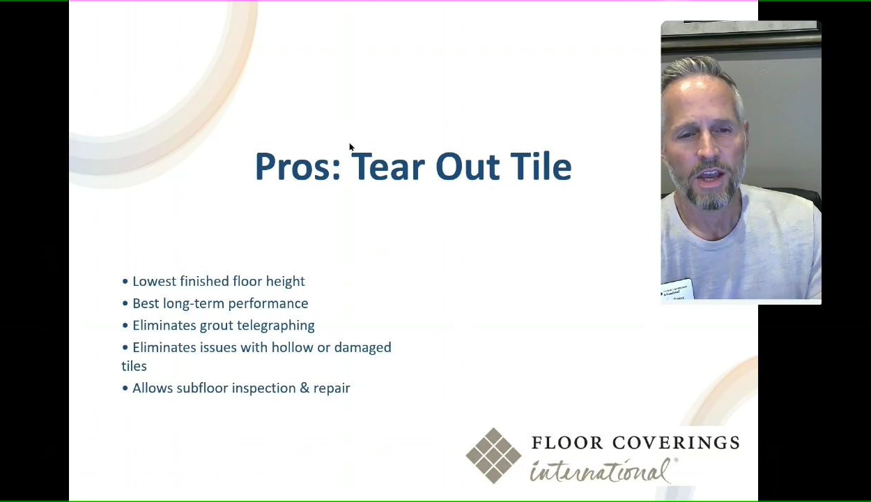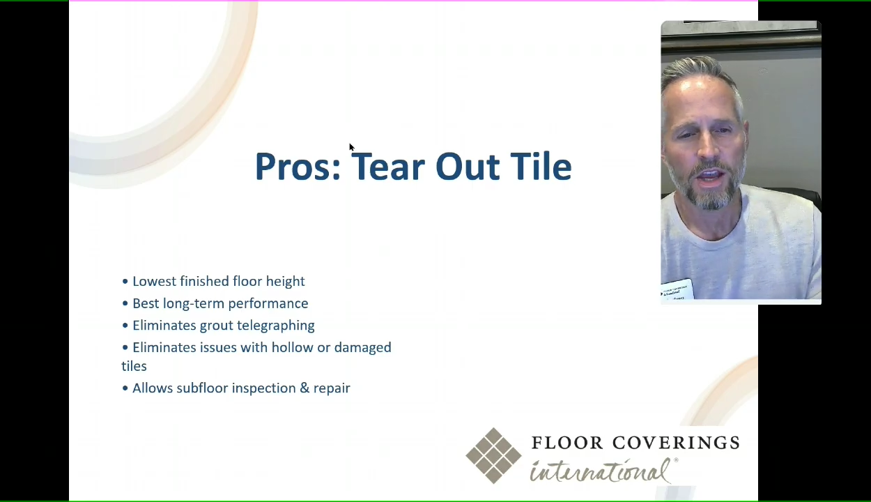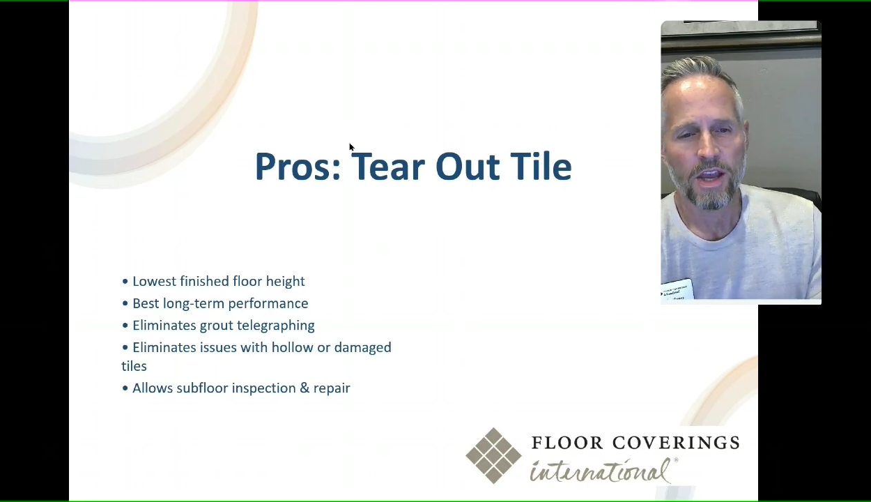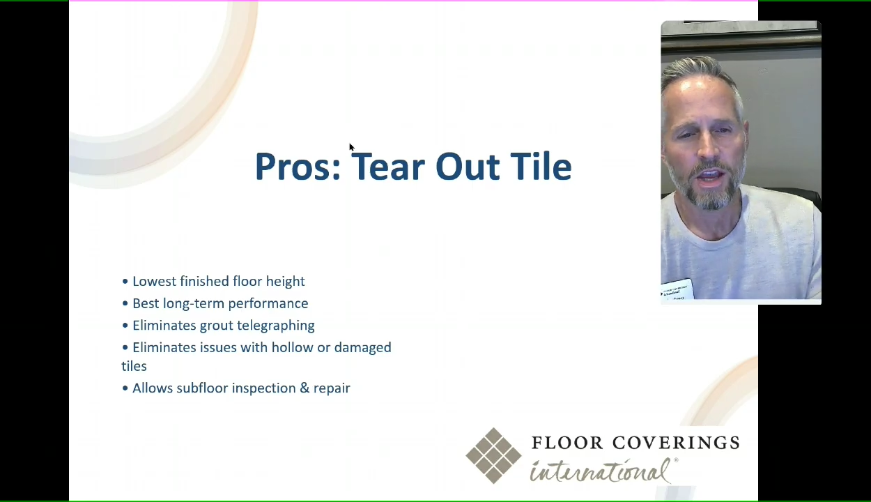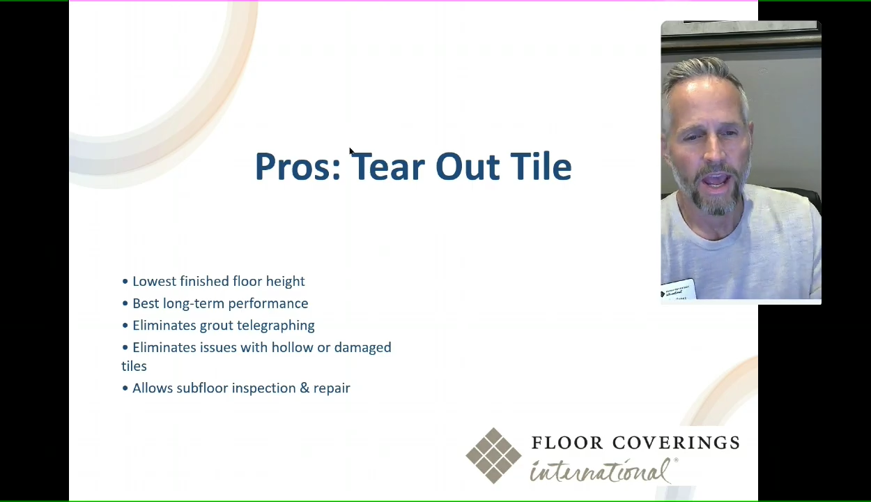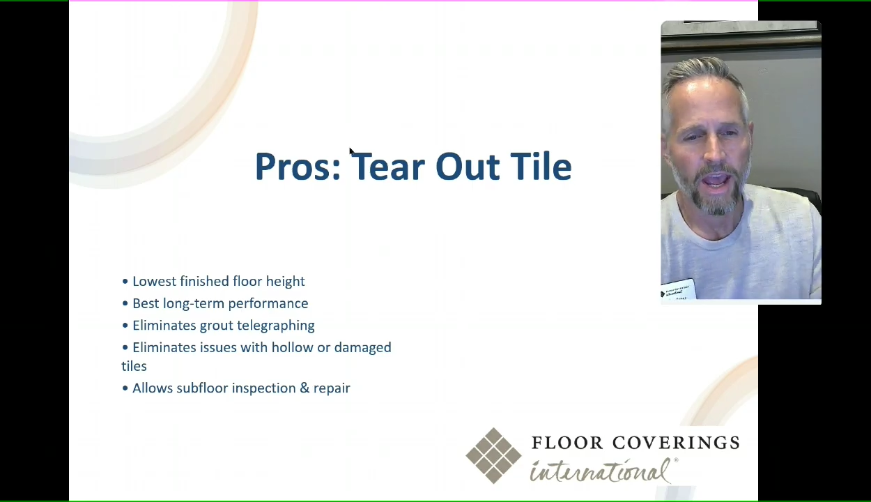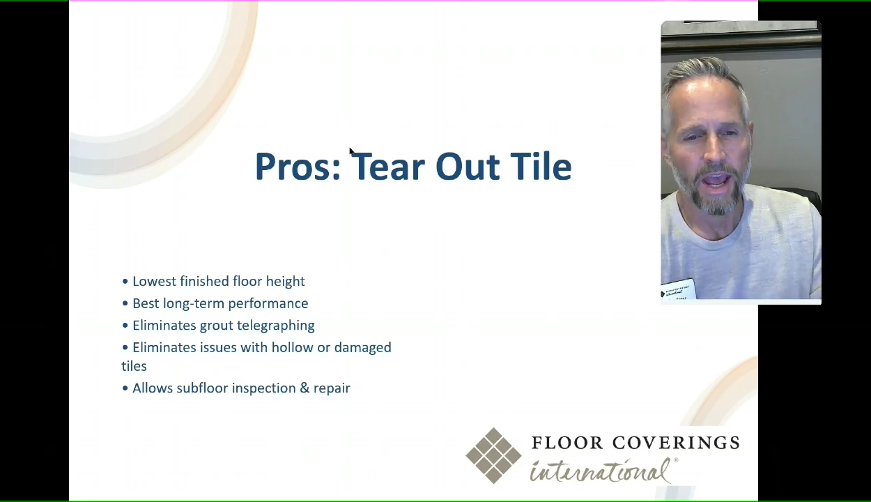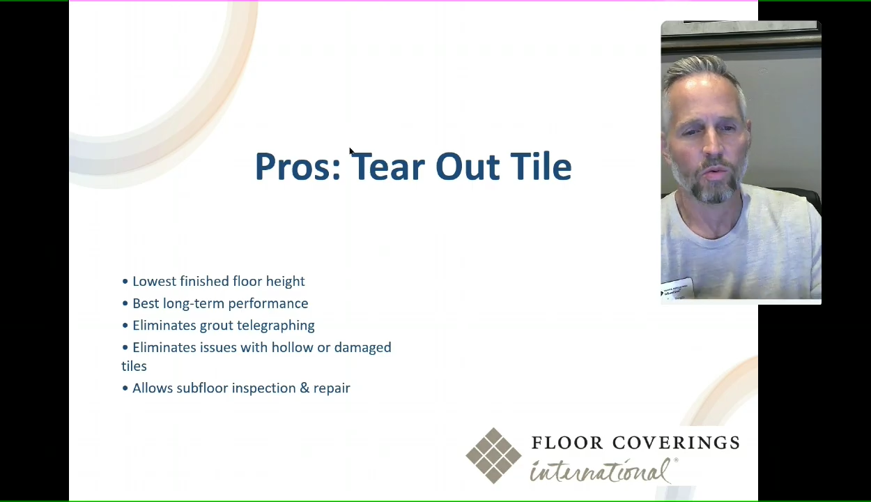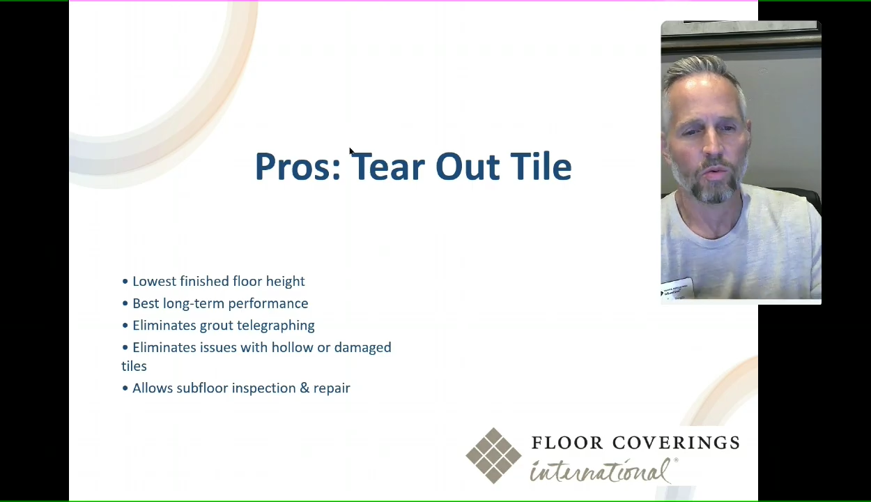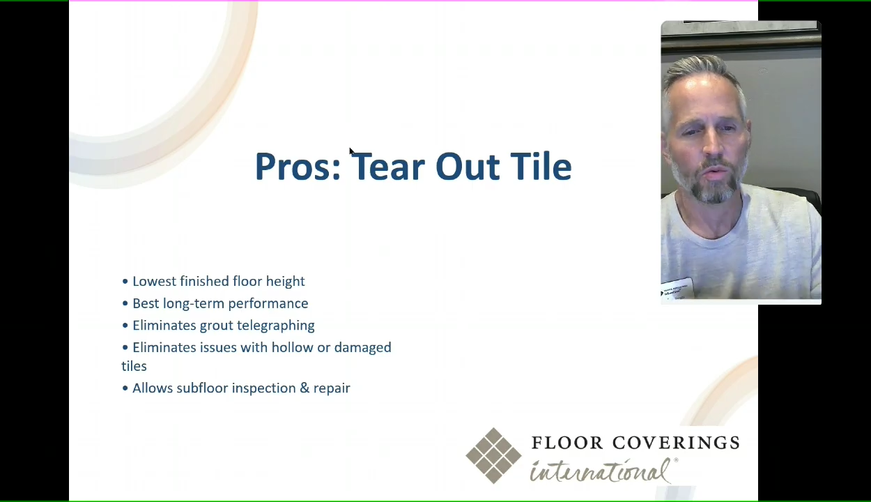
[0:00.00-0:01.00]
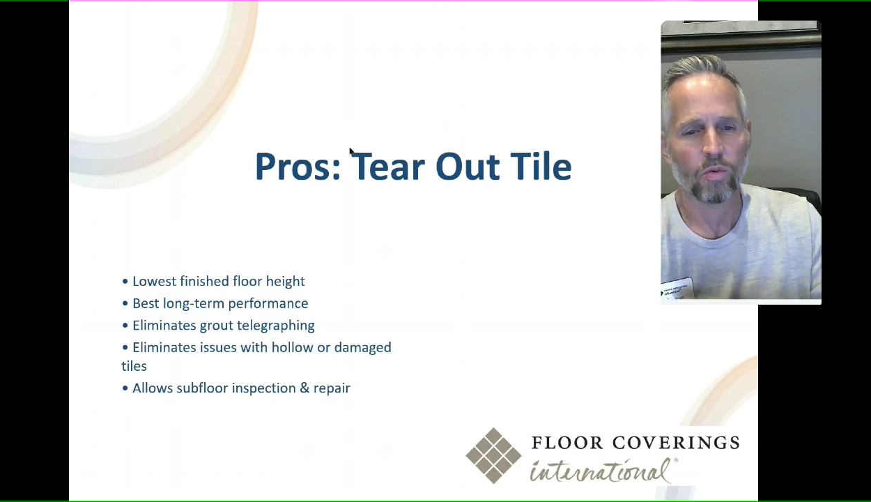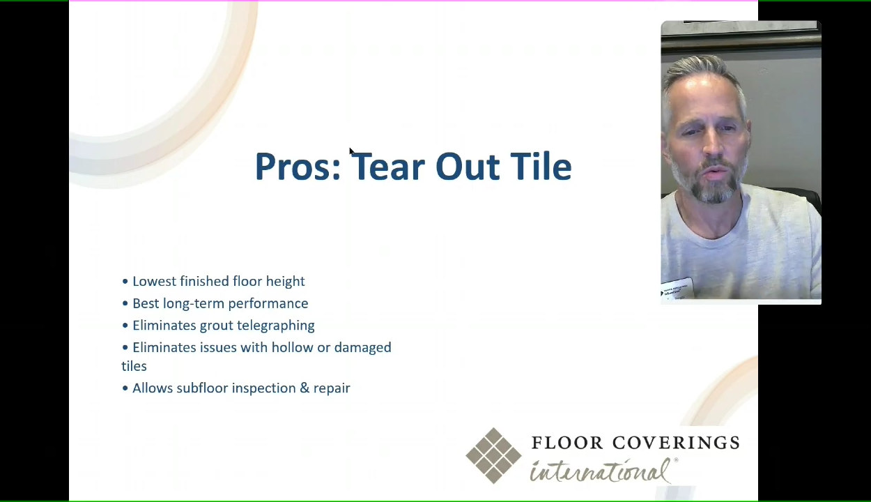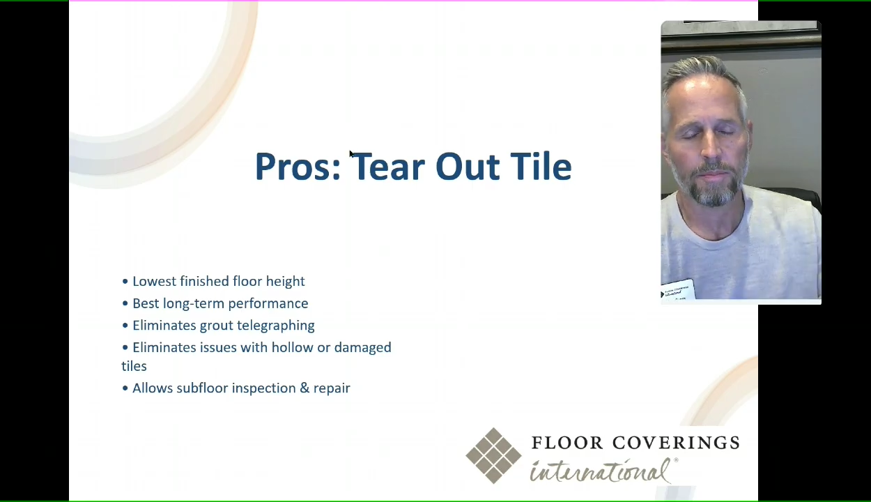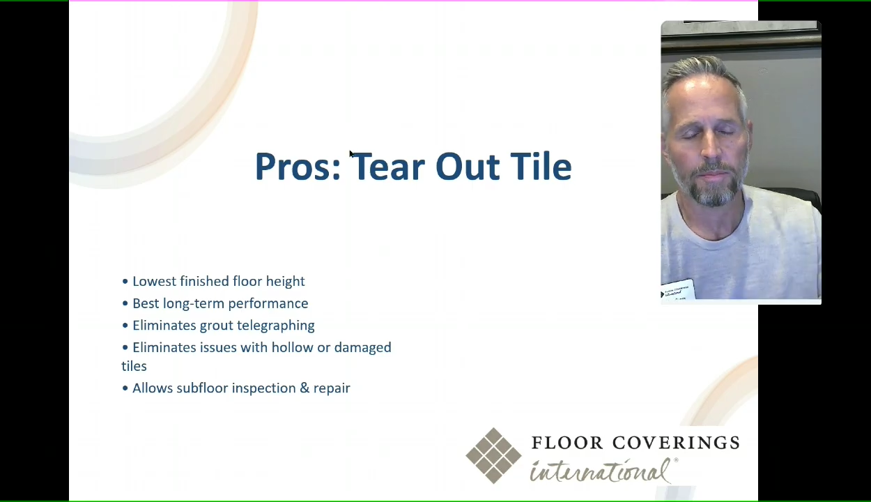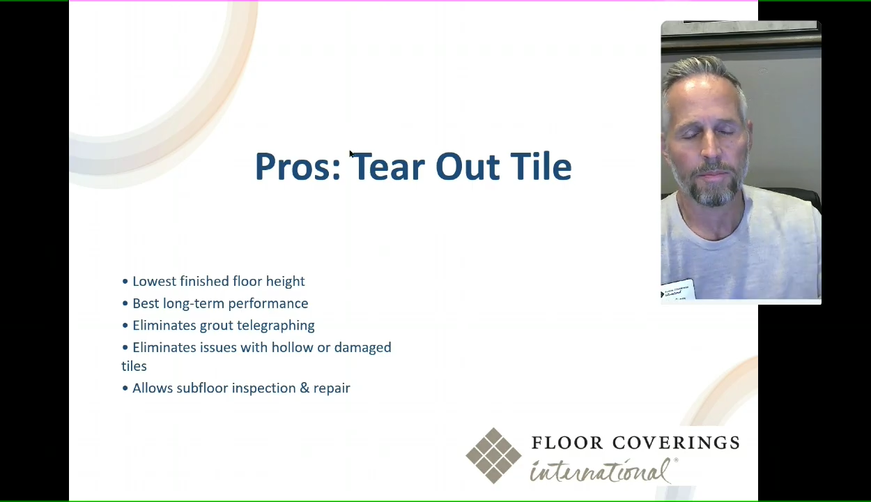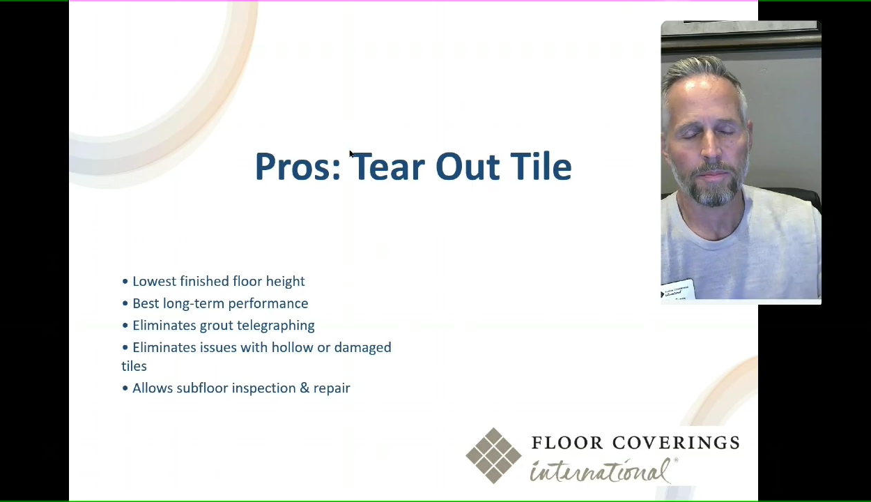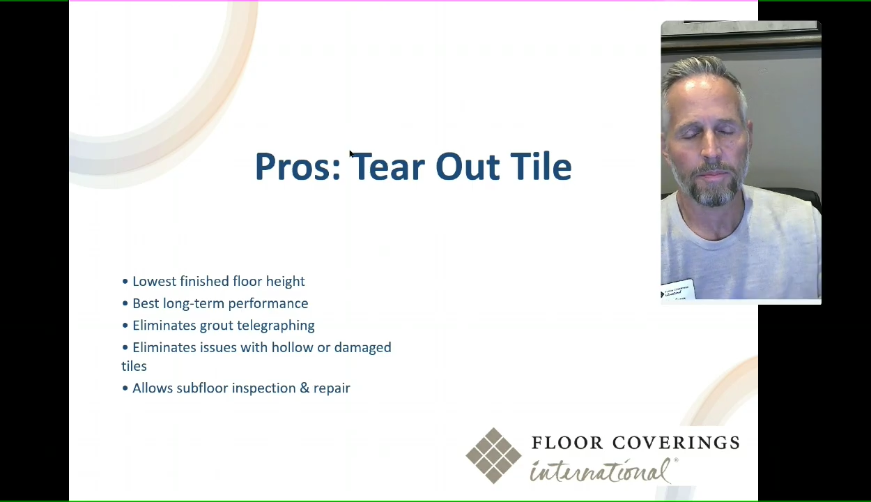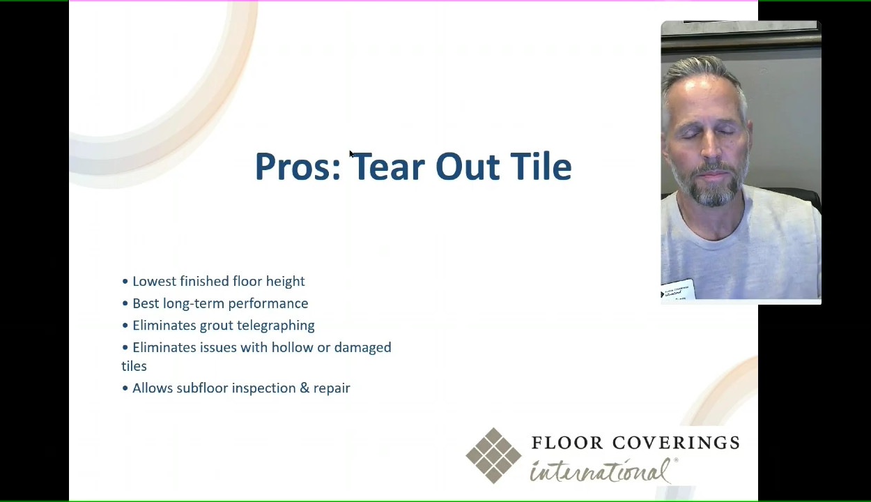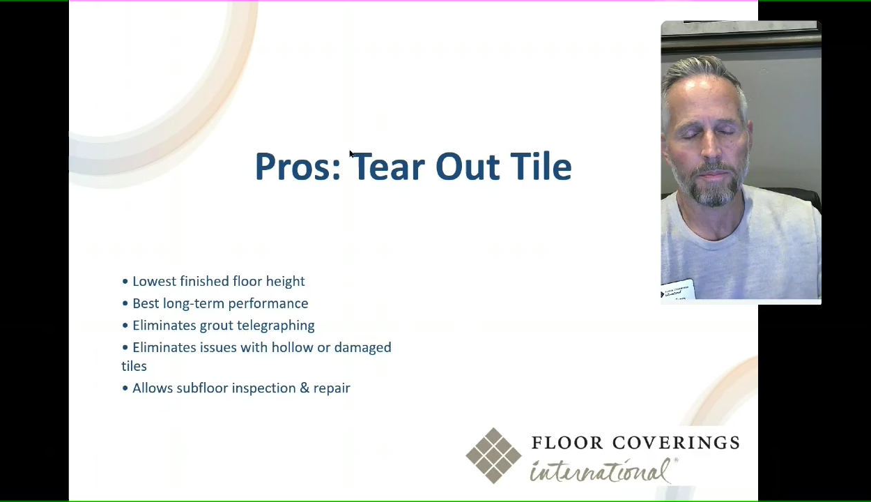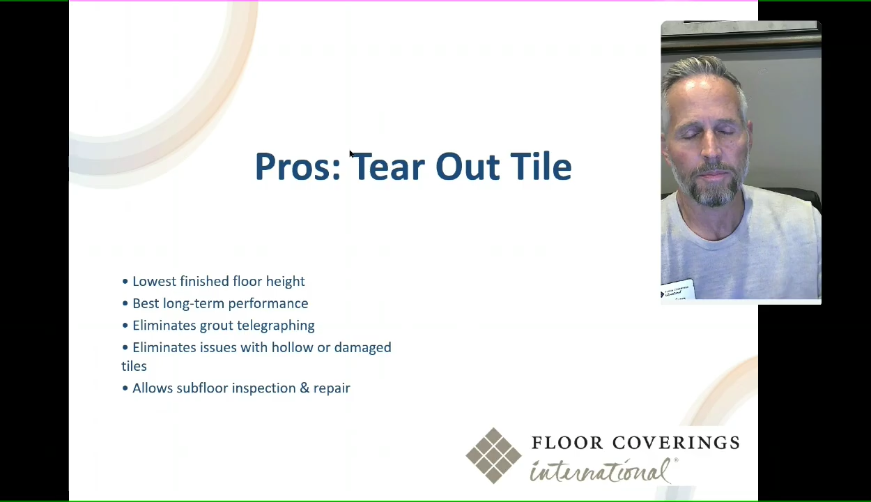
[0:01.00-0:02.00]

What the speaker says: You don't have to worry about anything